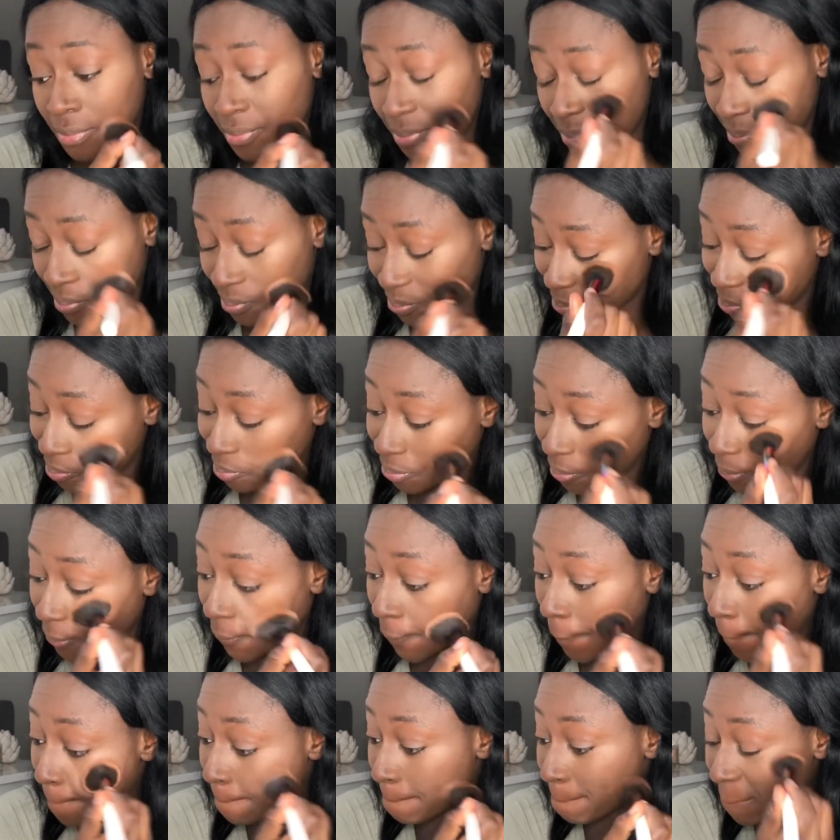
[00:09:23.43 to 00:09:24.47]
I'm
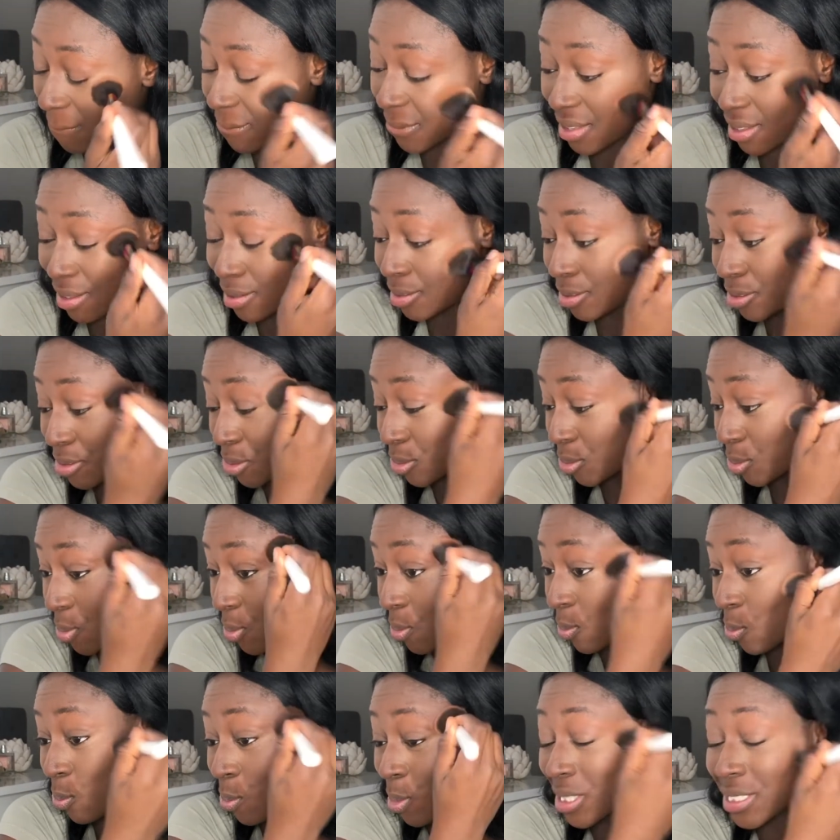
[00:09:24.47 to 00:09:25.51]
telling you,
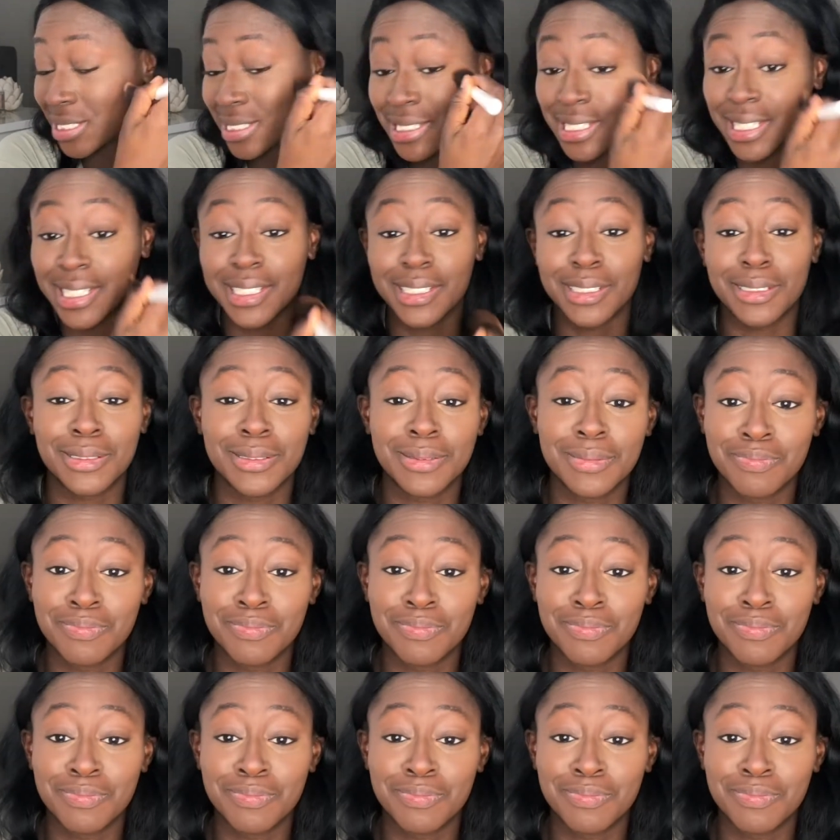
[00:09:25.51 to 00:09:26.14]
one day